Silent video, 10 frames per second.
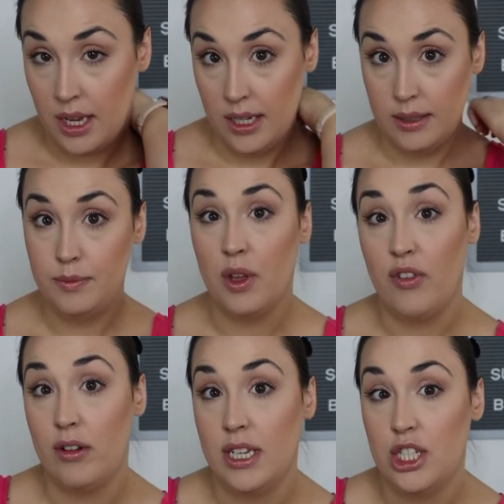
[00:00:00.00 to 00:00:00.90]
um,
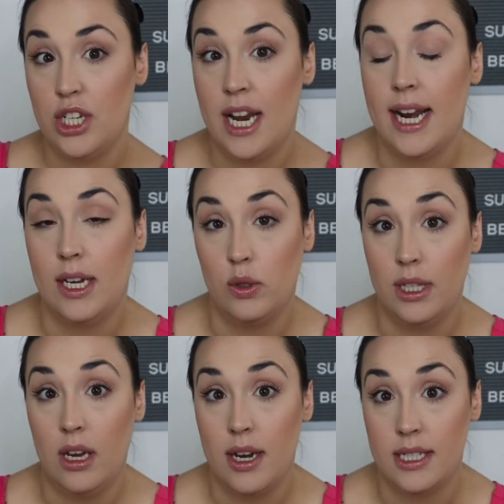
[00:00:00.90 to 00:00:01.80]
foundation and I
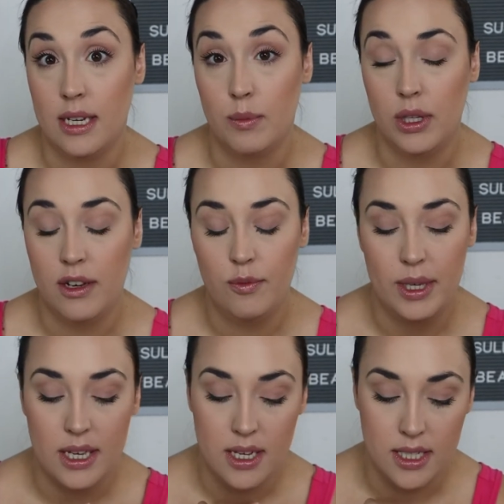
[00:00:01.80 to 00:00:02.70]
only got a sample of
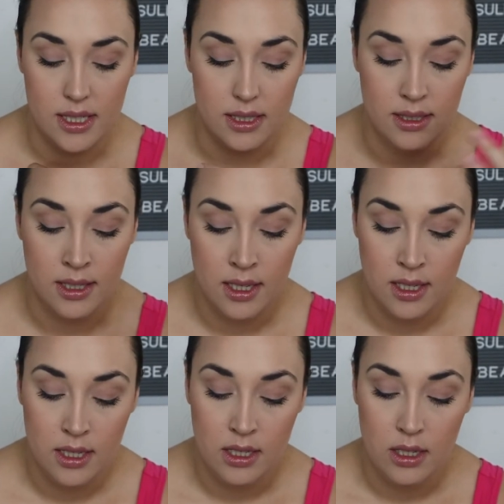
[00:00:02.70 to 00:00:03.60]
because,
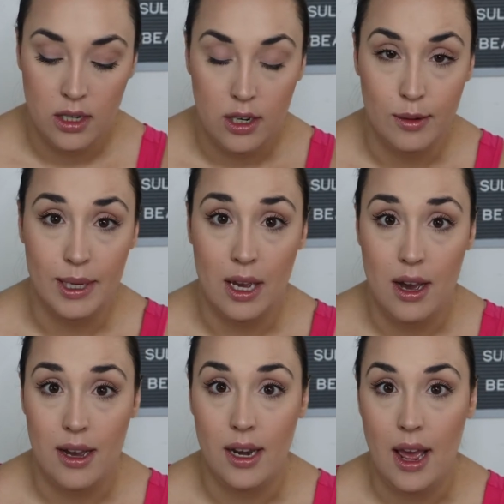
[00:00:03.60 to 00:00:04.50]
oh my
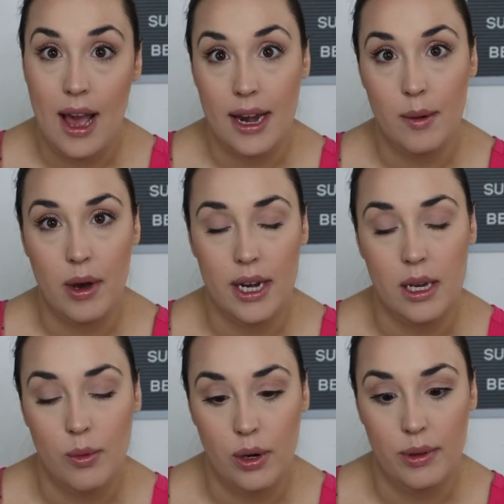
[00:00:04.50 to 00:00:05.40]
God, had I bought
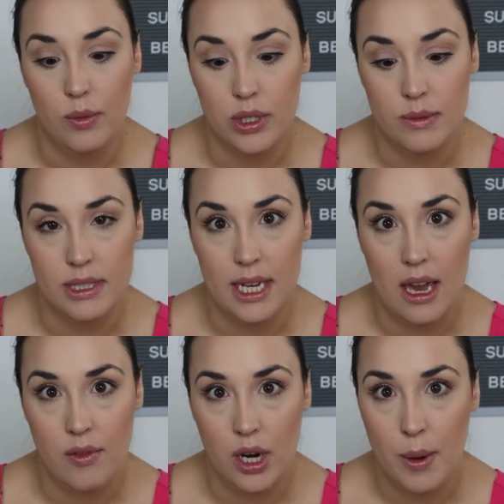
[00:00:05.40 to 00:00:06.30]
it, it would have been the worst mistake
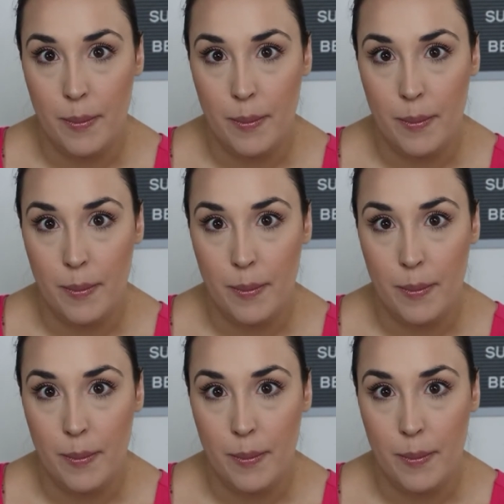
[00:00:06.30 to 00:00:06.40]
ever.